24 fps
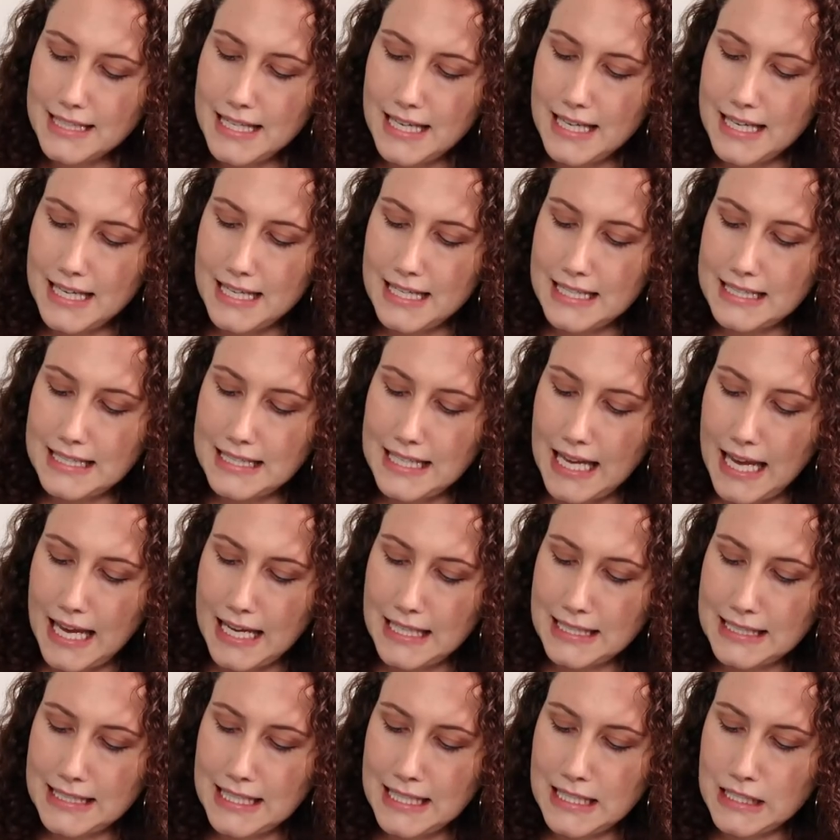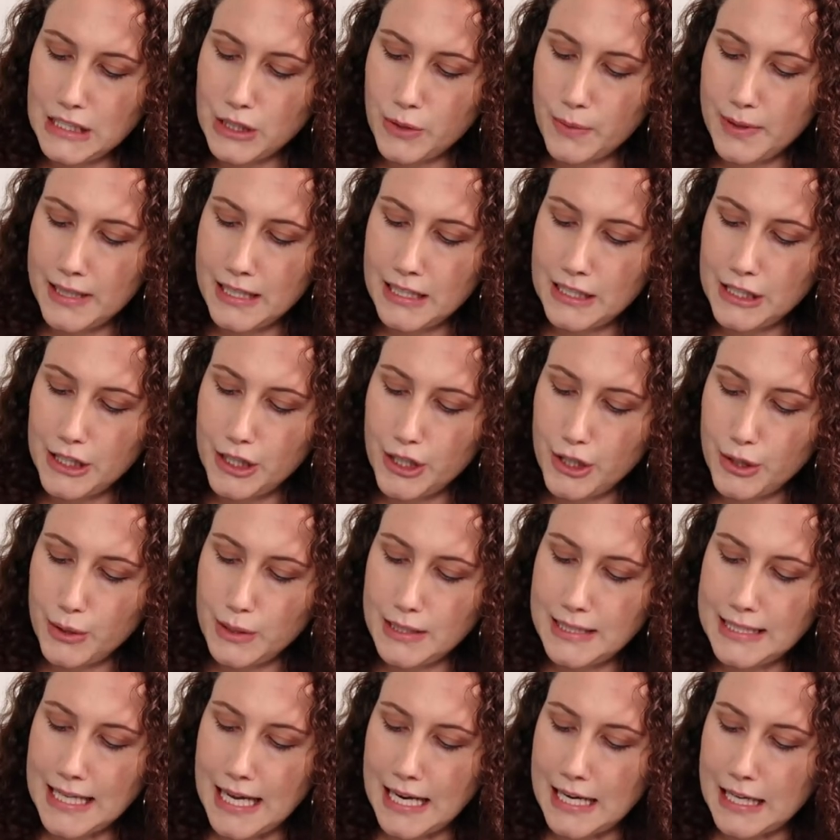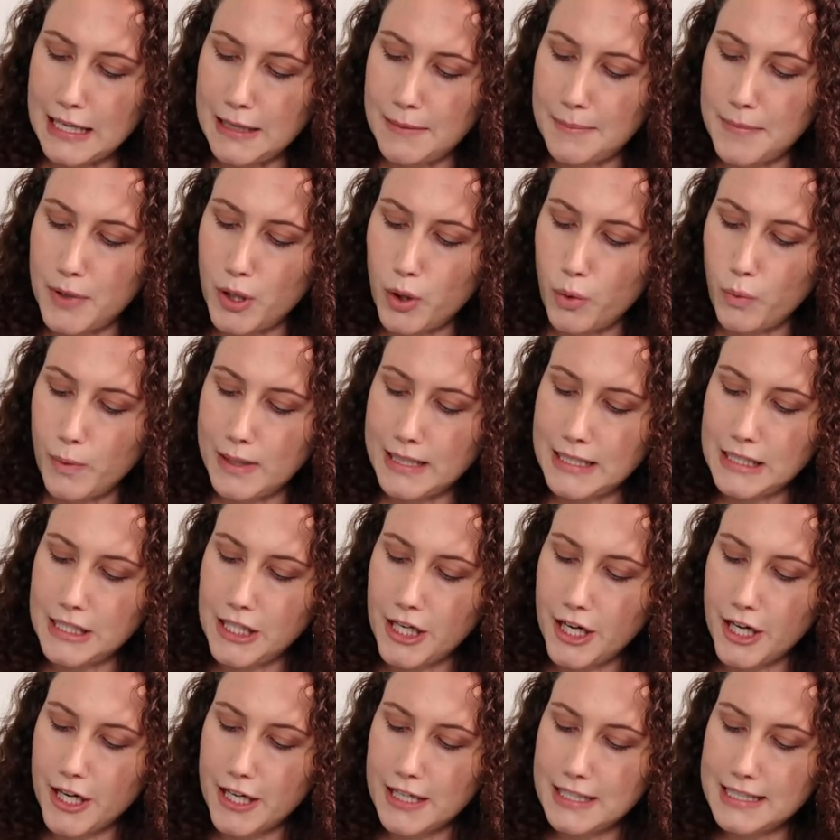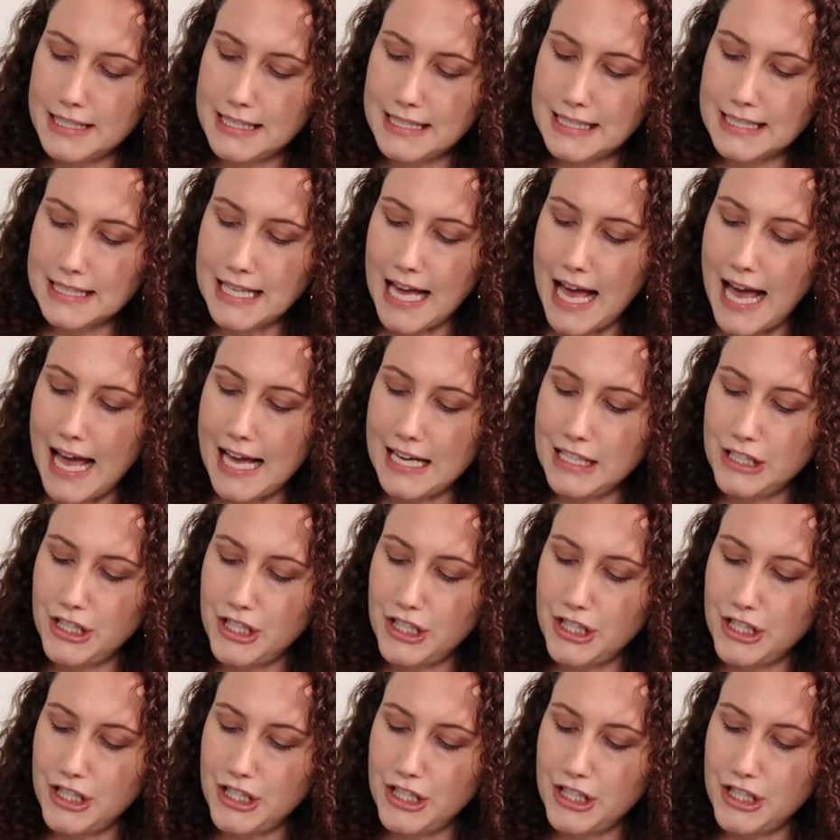is 1822 denim winter sky